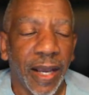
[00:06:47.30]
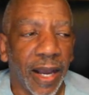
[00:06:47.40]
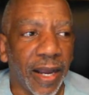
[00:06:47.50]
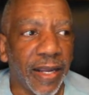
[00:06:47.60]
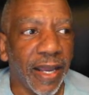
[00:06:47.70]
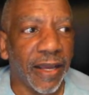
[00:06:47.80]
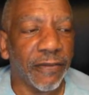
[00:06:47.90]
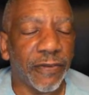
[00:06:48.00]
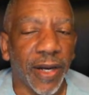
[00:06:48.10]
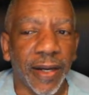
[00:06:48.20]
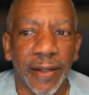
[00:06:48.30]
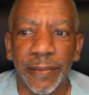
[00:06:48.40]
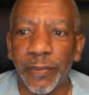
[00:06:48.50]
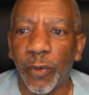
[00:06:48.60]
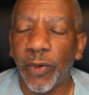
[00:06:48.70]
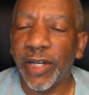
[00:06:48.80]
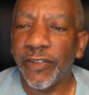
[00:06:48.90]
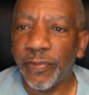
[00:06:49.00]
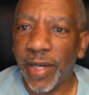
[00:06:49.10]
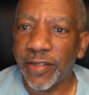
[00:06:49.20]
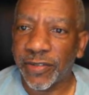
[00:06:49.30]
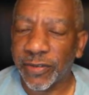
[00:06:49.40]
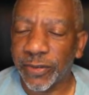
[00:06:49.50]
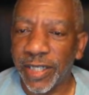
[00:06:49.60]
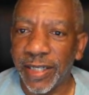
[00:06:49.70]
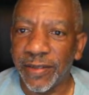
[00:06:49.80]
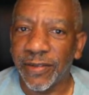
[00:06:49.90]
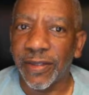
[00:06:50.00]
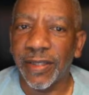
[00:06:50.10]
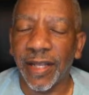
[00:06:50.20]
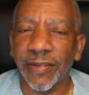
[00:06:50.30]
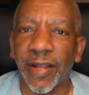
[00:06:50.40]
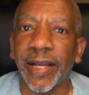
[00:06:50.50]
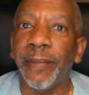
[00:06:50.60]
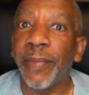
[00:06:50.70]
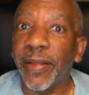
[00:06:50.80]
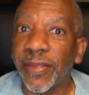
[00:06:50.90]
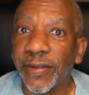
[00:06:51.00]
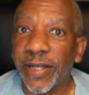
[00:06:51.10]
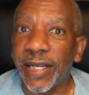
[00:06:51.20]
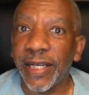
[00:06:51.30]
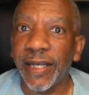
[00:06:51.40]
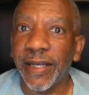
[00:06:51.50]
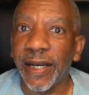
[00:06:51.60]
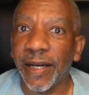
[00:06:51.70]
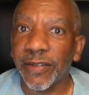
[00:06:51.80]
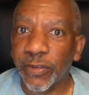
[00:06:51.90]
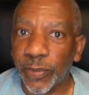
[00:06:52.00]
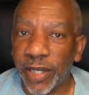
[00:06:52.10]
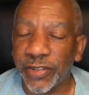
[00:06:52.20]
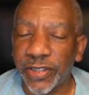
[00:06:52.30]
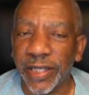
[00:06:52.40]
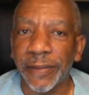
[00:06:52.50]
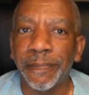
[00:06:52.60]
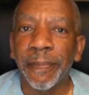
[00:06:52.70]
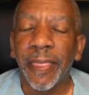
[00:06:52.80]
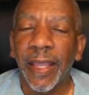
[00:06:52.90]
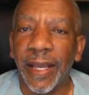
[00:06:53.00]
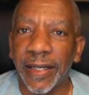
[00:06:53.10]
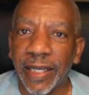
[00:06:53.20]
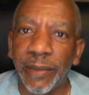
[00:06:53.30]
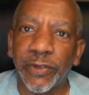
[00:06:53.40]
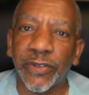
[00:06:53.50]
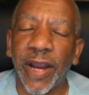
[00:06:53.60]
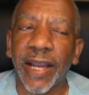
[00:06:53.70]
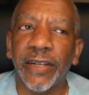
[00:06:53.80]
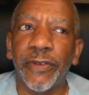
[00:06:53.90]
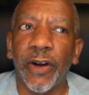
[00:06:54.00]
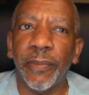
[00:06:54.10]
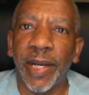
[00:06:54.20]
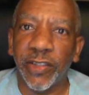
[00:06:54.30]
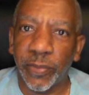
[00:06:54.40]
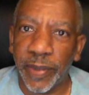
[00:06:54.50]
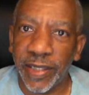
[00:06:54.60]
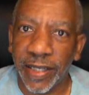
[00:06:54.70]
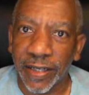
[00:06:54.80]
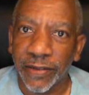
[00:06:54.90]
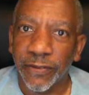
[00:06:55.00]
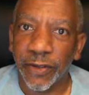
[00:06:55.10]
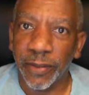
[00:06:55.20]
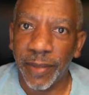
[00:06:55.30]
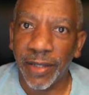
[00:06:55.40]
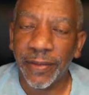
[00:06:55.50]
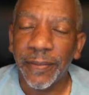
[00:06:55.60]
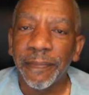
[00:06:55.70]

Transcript: I have one of my screens that's like a monthly spreadsheet, and it keeps track of all my spending for the month.